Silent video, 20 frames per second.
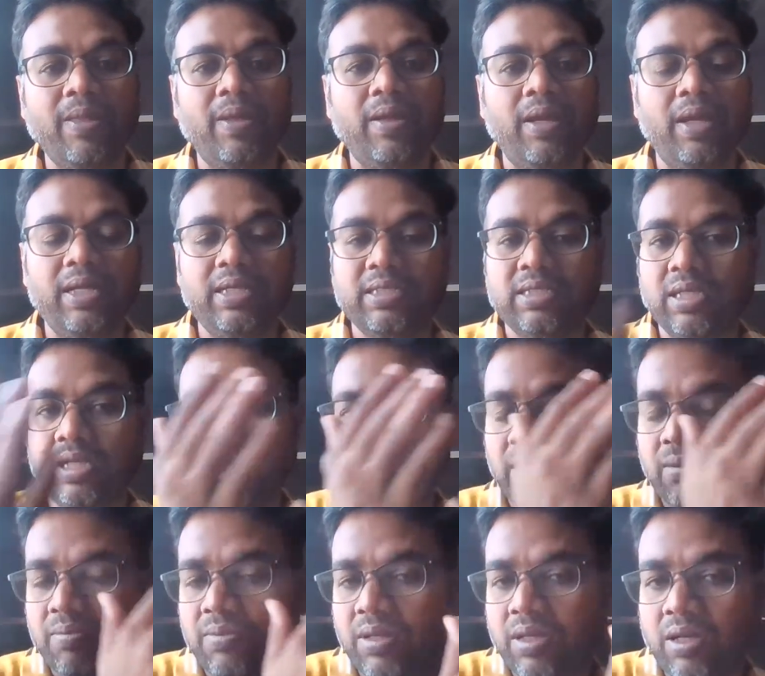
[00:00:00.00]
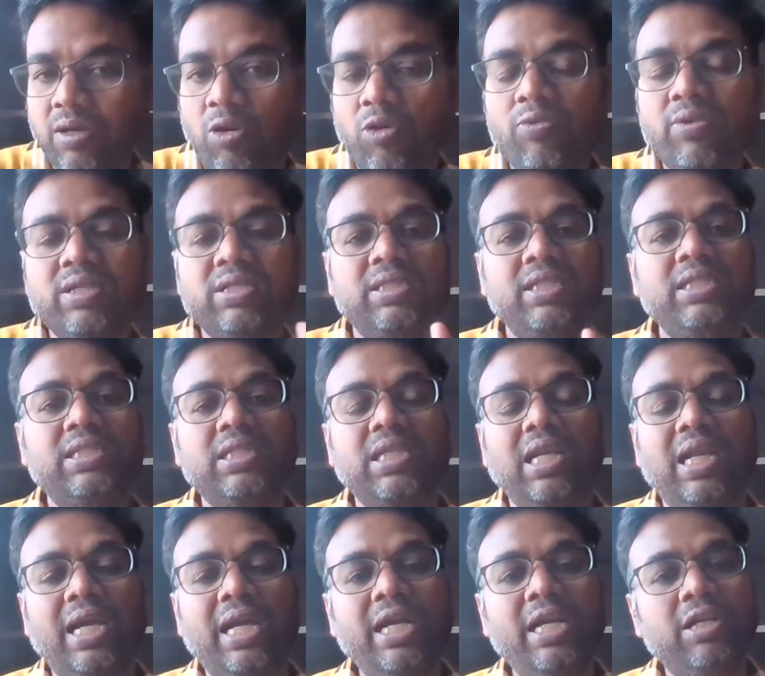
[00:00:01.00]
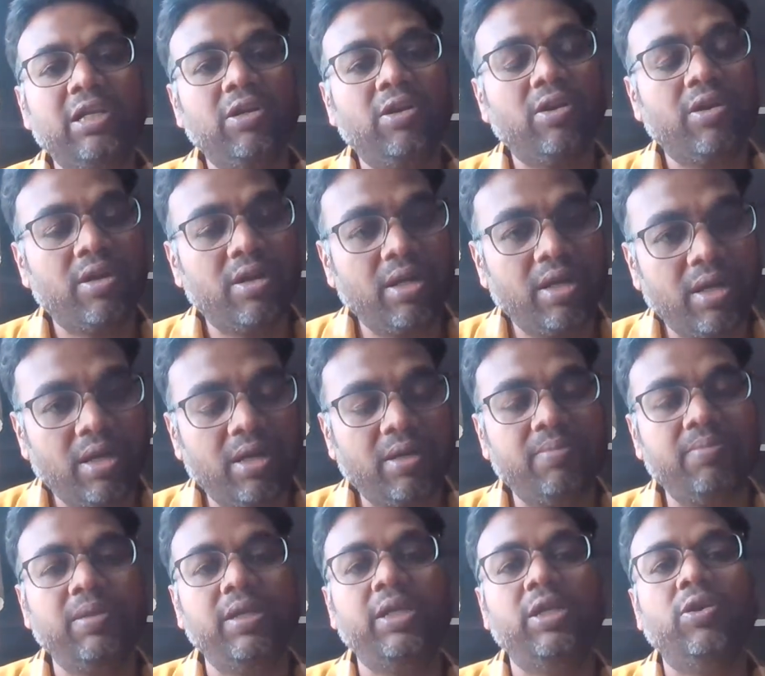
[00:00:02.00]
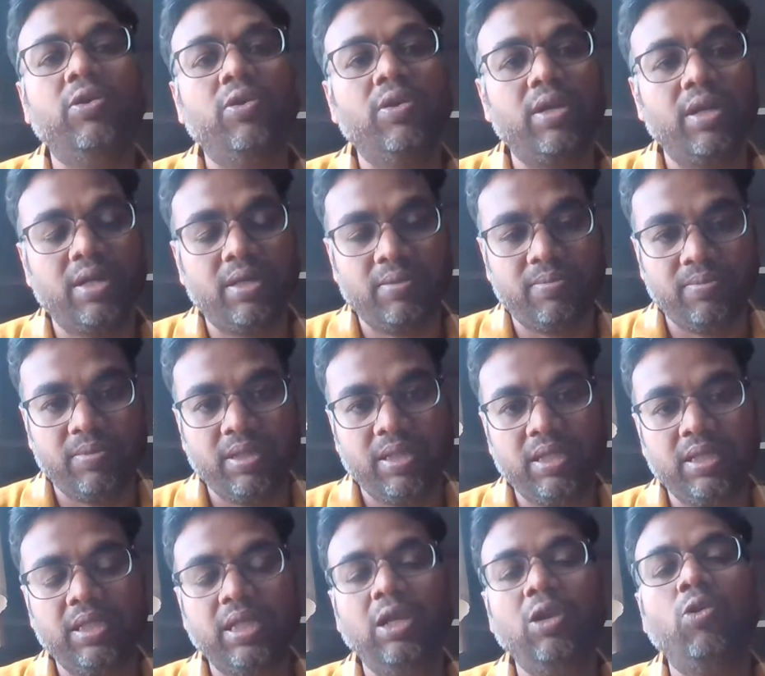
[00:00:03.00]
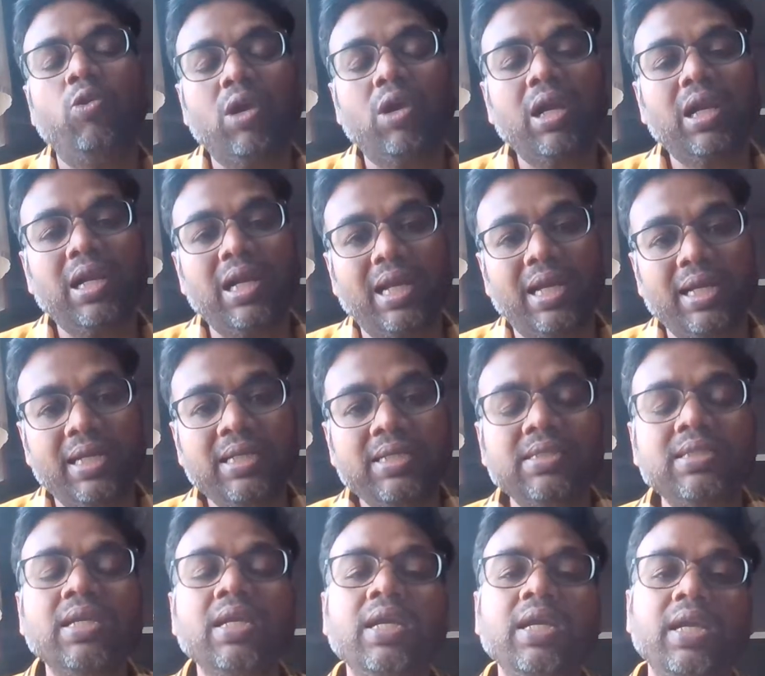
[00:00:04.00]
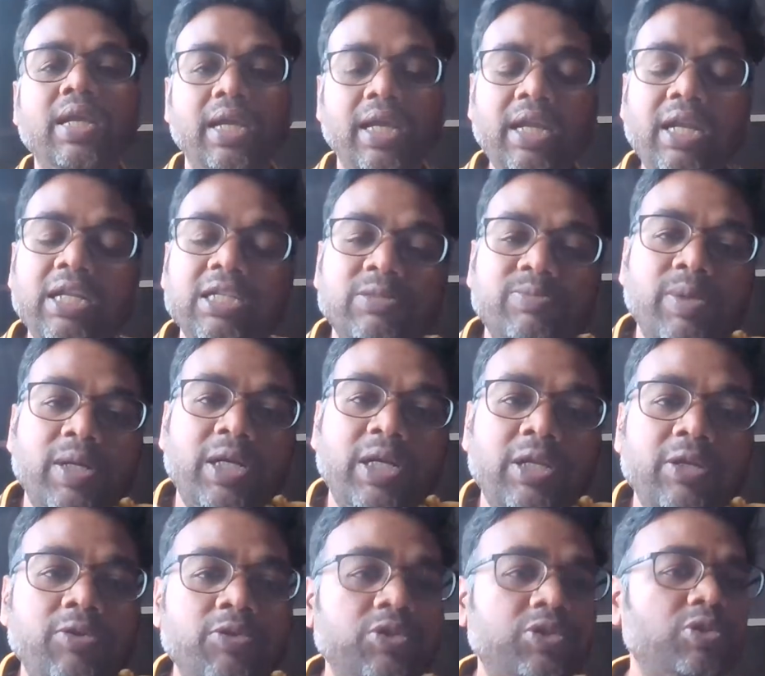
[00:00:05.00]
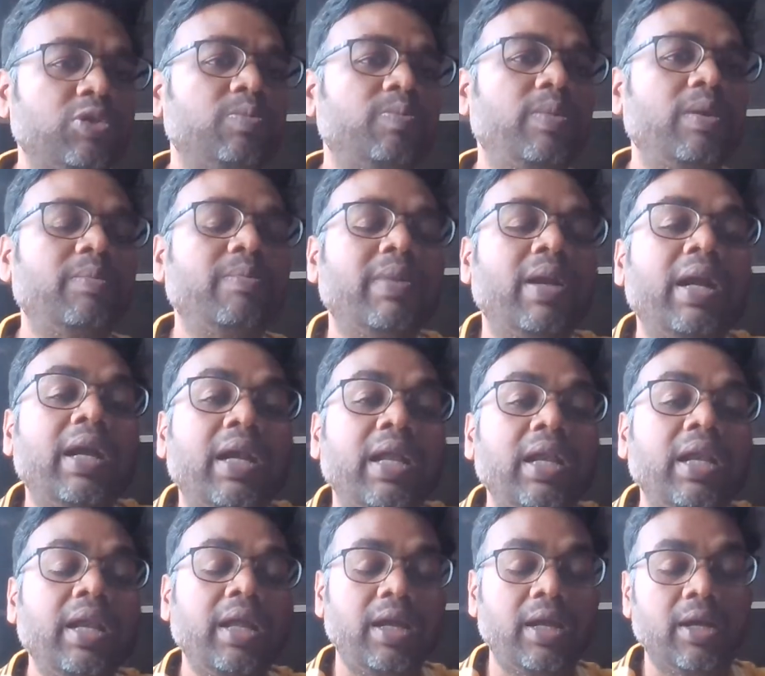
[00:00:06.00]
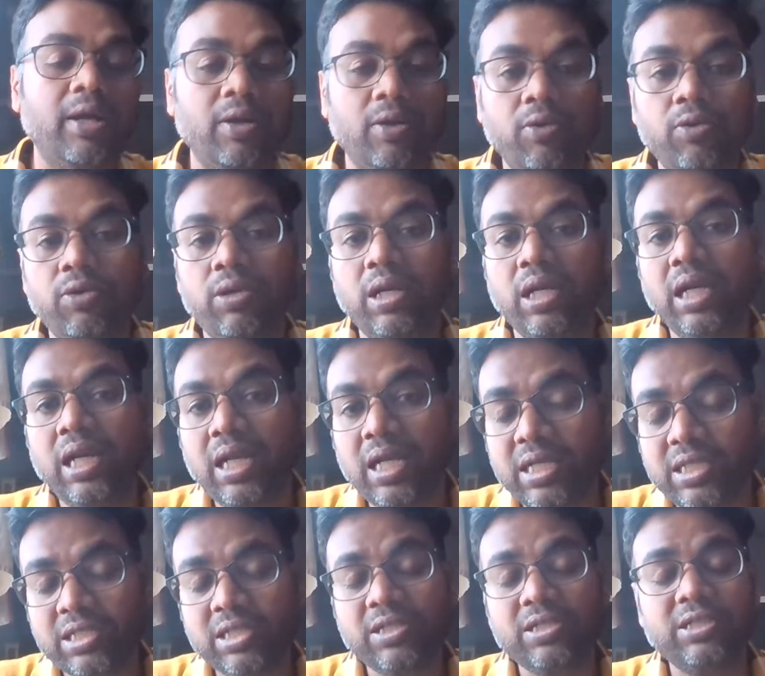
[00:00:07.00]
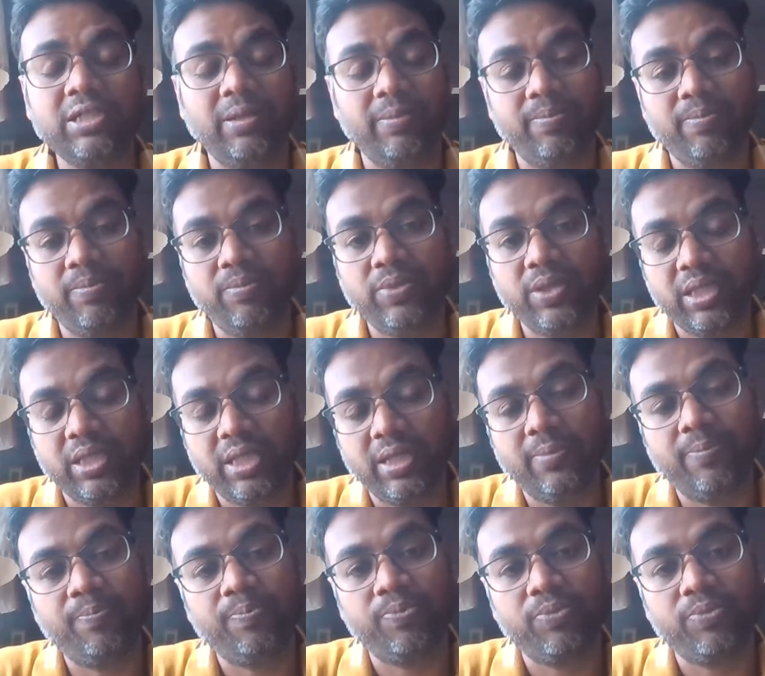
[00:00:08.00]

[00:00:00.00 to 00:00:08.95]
It's a overseas client or your the local clients. Irrespective, you should be maintaining a good relationship with them.